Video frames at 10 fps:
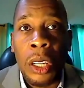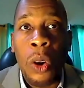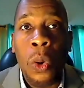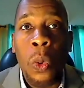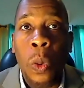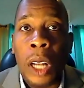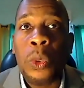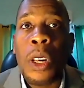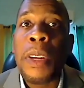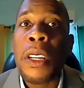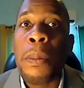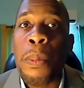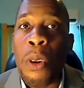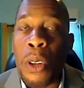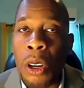what will be the
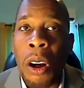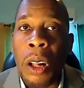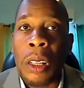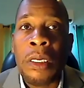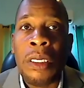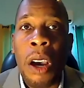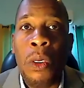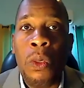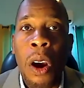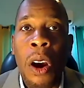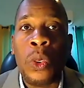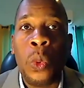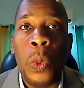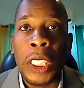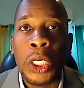protocols around
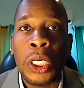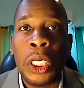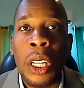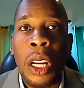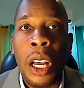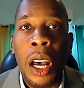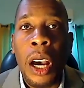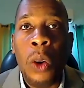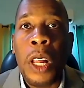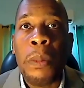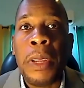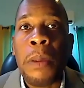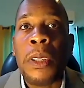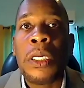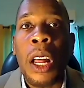which uh, we'll be
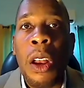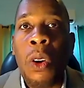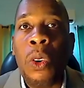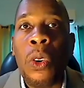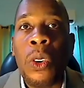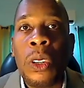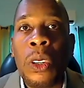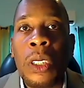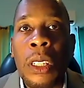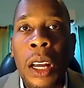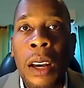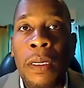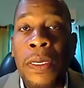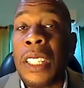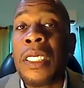able to allow uh,
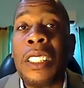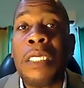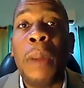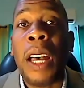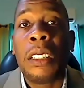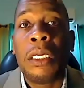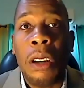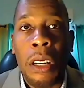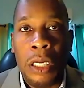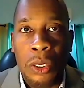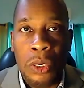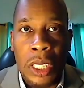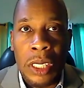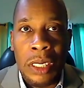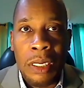visitors back into our
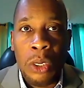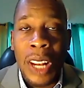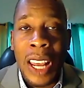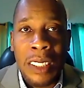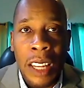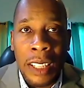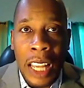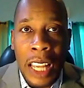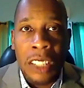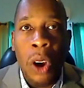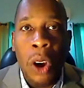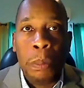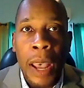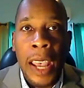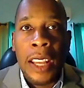countries? So that's, the, that's
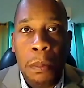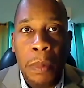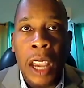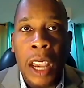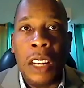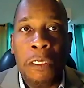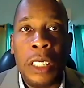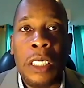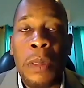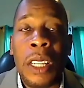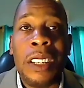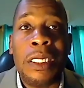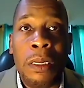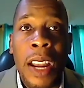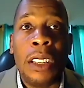occupying the mind of policymakers
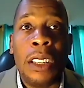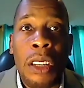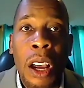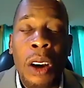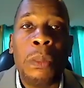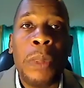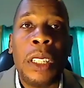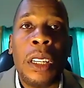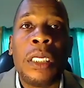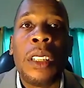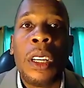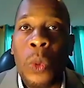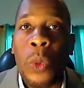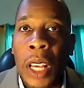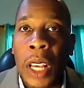right now because
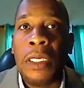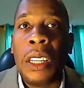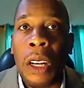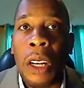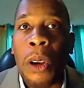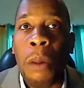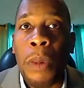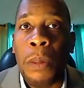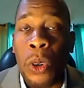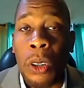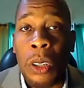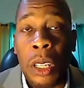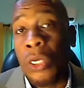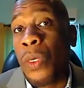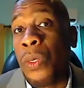we have to develop common
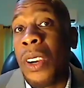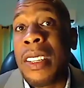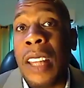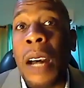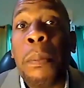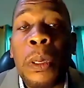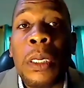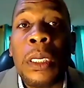protocols. So, for example,